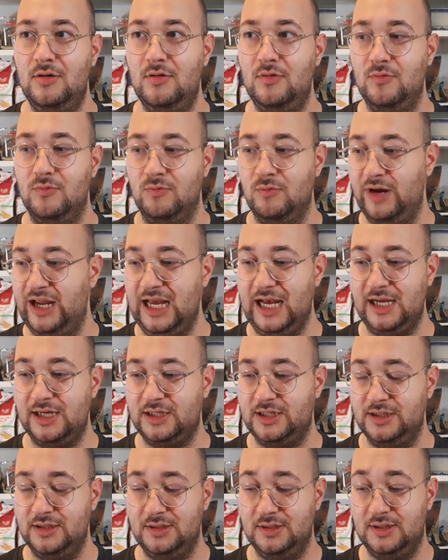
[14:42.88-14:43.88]

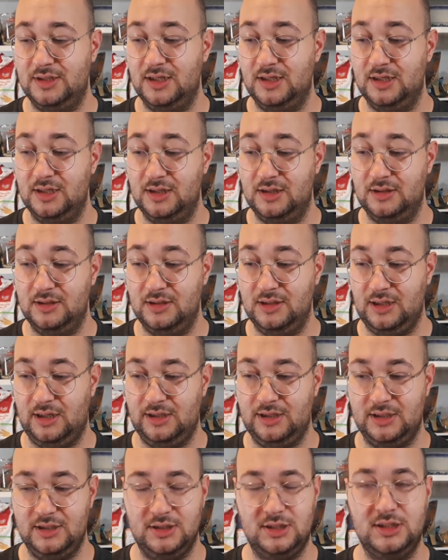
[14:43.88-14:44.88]
reaction to
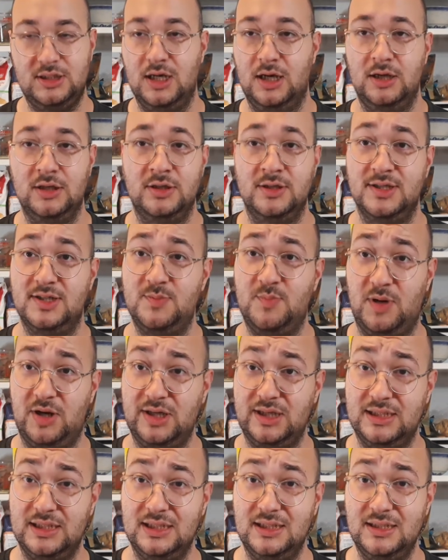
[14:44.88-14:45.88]
like certain
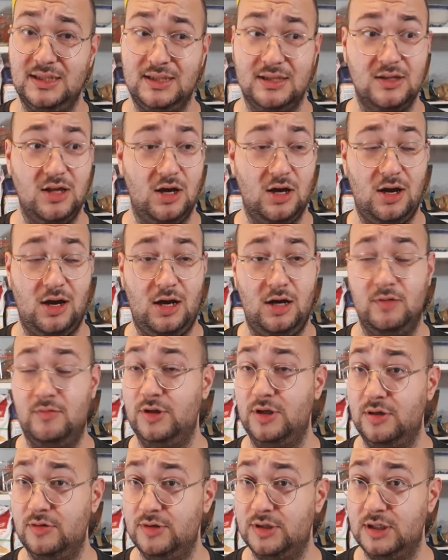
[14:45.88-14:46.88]
spices that I
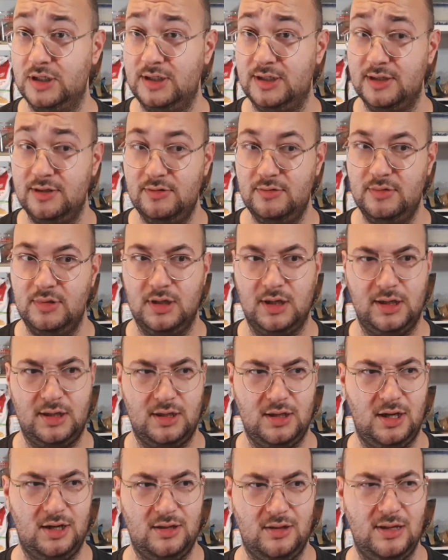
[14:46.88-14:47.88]
would usually do.
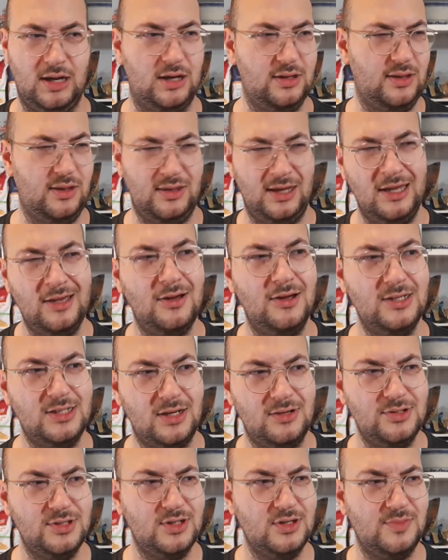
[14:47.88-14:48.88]
Like I think I
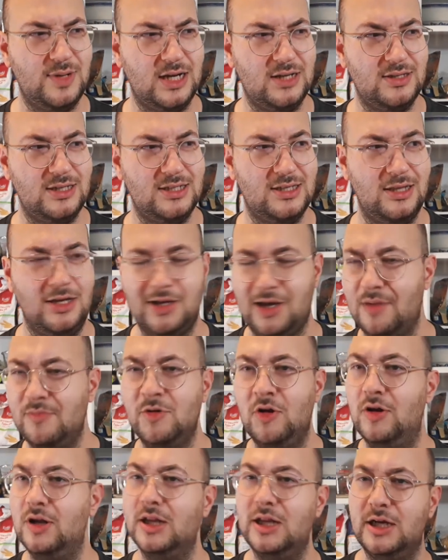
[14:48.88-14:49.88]
told you about this. Like I'm
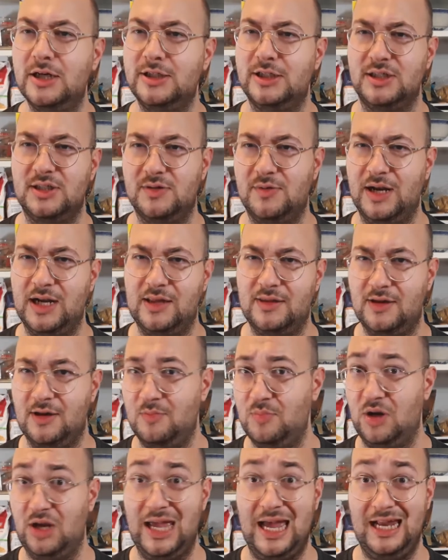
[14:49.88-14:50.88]
not allergic to
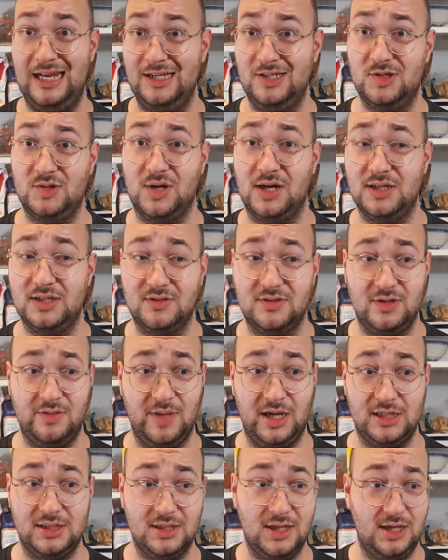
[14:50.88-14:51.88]
anything by any stretch of the
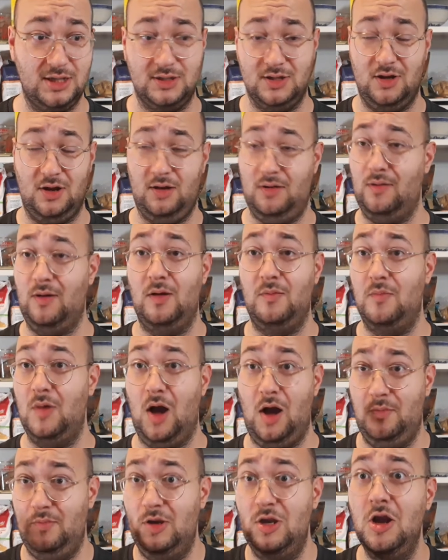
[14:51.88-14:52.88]
imagination.
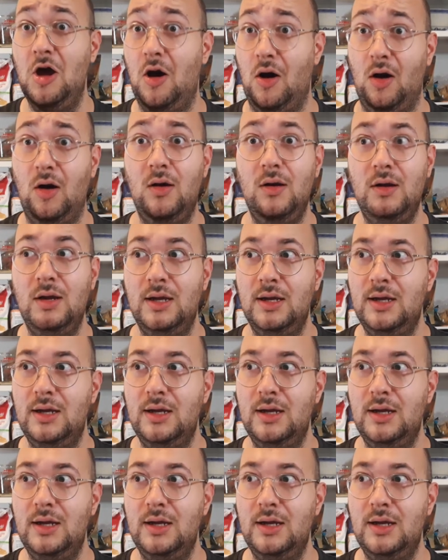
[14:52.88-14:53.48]
I'm not.